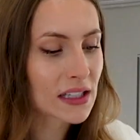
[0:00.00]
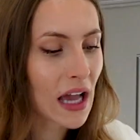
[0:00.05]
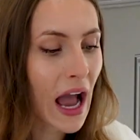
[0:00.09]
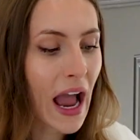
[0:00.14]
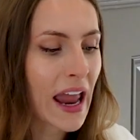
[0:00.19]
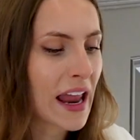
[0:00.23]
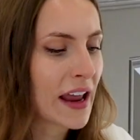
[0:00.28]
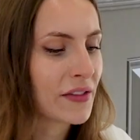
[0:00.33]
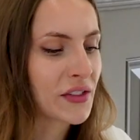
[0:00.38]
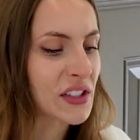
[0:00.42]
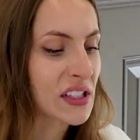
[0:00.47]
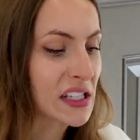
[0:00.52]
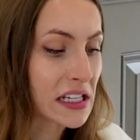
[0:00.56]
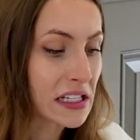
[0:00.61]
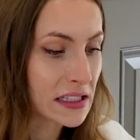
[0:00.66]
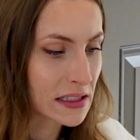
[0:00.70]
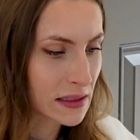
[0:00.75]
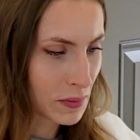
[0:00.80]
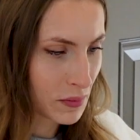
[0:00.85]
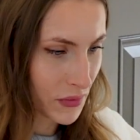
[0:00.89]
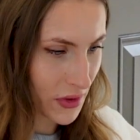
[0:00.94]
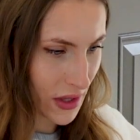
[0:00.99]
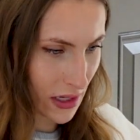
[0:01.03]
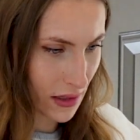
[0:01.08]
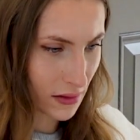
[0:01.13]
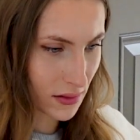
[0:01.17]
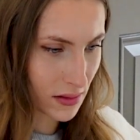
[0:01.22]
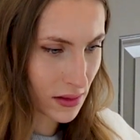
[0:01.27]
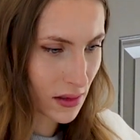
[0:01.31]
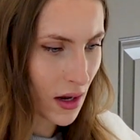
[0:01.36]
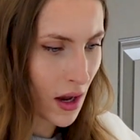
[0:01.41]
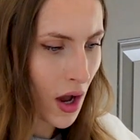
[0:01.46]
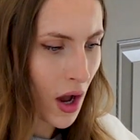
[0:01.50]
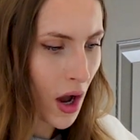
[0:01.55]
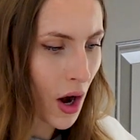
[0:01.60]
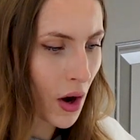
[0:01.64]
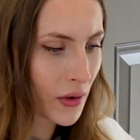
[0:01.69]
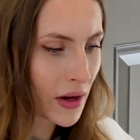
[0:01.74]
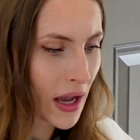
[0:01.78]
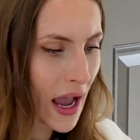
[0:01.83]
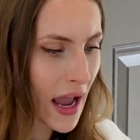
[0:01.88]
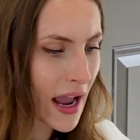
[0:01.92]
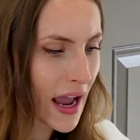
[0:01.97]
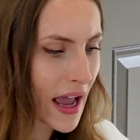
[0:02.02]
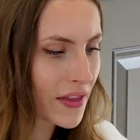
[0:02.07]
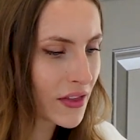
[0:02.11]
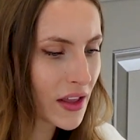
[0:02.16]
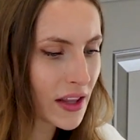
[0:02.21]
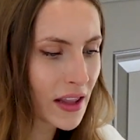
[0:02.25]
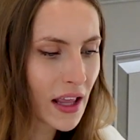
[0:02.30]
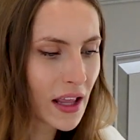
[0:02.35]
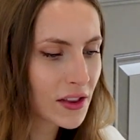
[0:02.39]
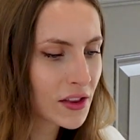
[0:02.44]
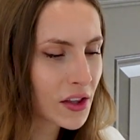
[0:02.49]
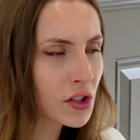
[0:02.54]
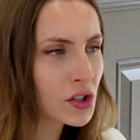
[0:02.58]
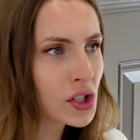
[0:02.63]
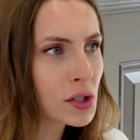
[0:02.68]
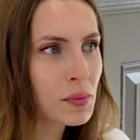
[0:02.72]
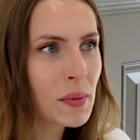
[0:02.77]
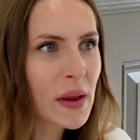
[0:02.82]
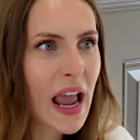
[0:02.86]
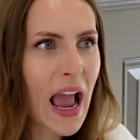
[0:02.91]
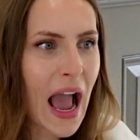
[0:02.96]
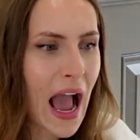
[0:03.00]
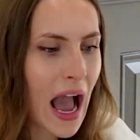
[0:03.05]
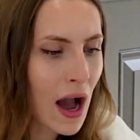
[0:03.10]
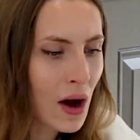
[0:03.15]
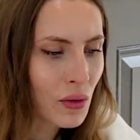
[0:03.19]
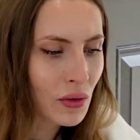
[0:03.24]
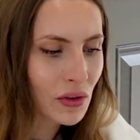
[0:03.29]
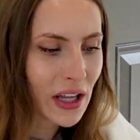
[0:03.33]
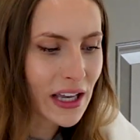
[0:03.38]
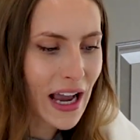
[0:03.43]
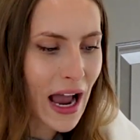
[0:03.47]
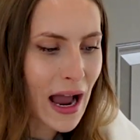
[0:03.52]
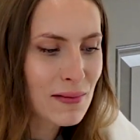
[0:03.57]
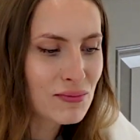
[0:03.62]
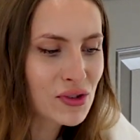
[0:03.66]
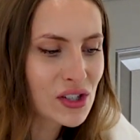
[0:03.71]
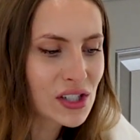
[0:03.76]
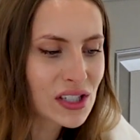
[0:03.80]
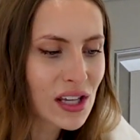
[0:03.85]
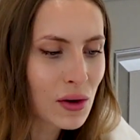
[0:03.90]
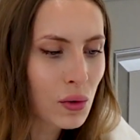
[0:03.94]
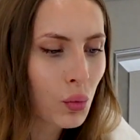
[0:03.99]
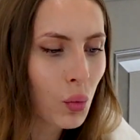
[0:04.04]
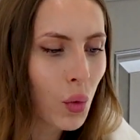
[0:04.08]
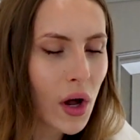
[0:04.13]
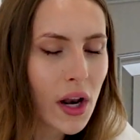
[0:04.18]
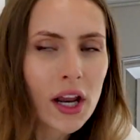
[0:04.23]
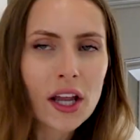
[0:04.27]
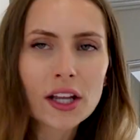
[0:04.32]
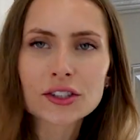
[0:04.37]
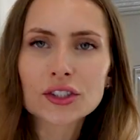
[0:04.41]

I have seen some things. Okay. And then they'll just be out. Like, I'm just like, what?